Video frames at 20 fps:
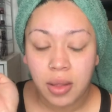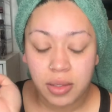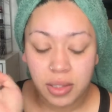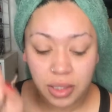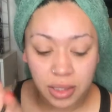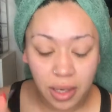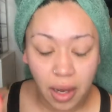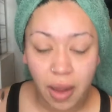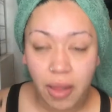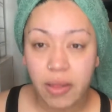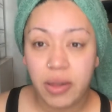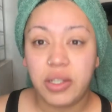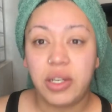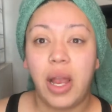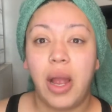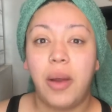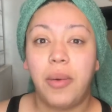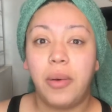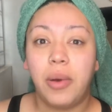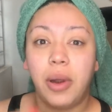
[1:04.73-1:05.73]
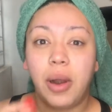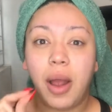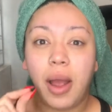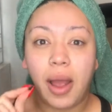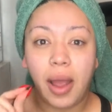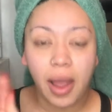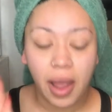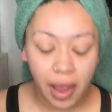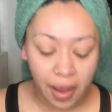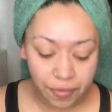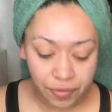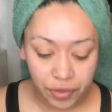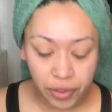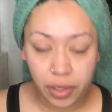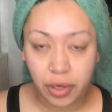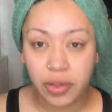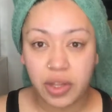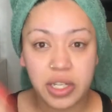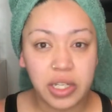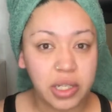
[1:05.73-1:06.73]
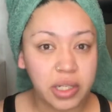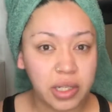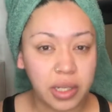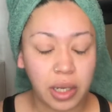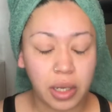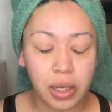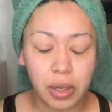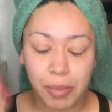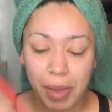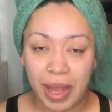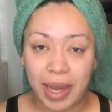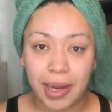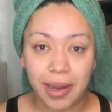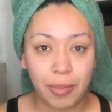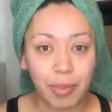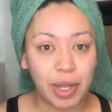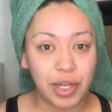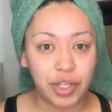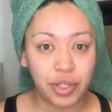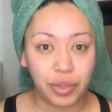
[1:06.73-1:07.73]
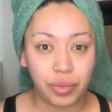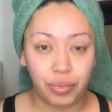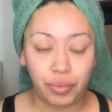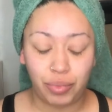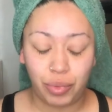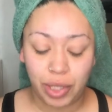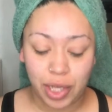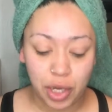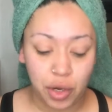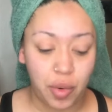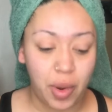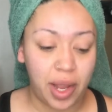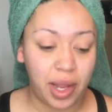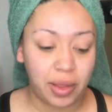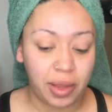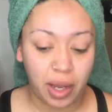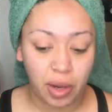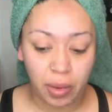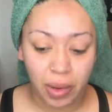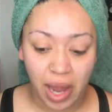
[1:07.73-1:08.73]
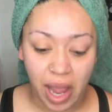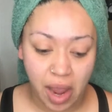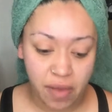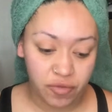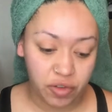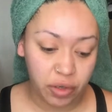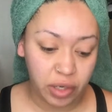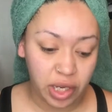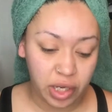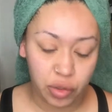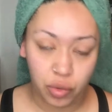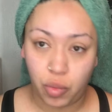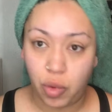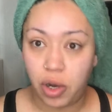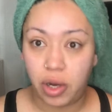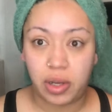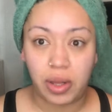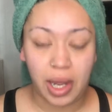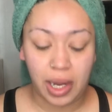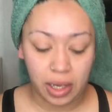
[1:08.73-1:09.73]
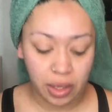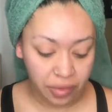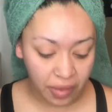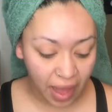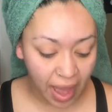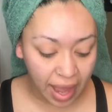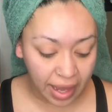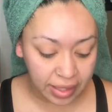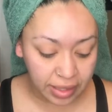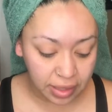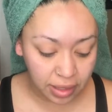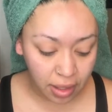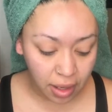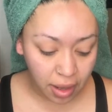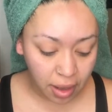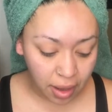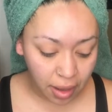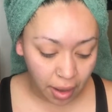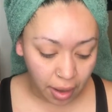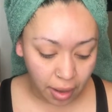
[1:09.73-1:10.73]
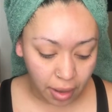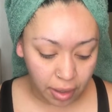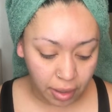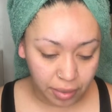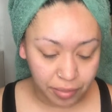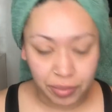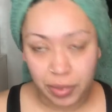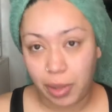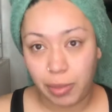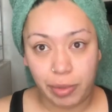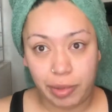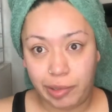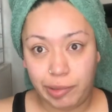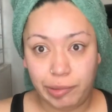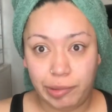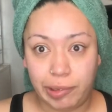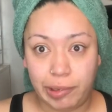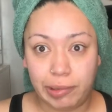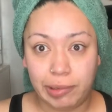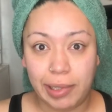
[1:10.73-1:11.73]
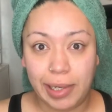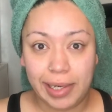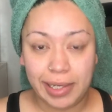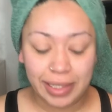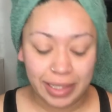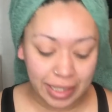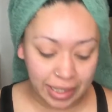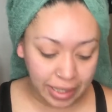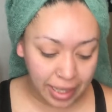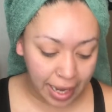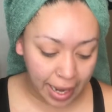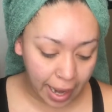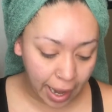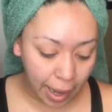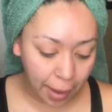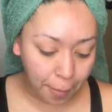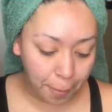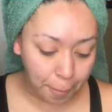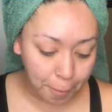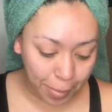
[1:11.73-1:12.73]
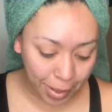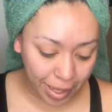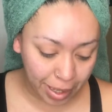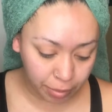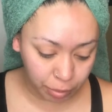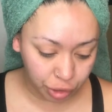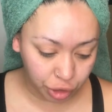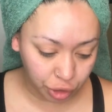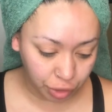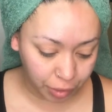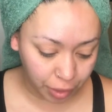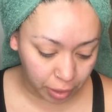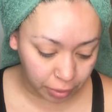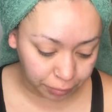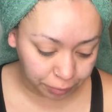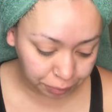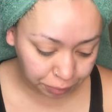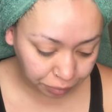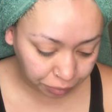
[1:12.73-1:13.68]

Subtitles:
Just got out of the shower. I have to, this is like a makeup I do really quick, like when I have to get to work like that. I'm already running late today, but I'm gonna show y'all.